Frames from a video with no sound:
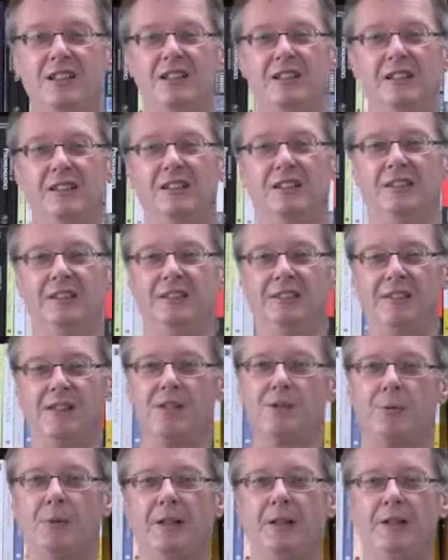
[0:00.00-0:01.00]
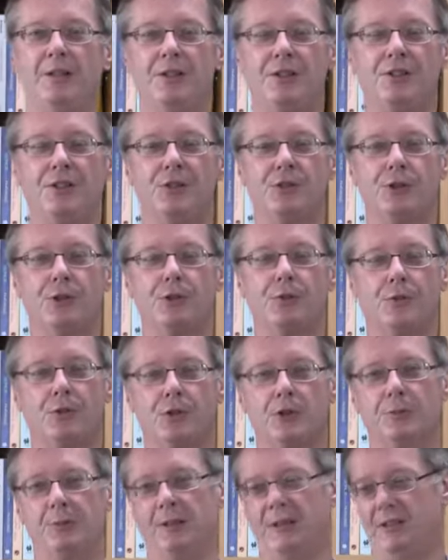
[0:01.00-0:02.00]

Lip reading: And that's why English is useful to me.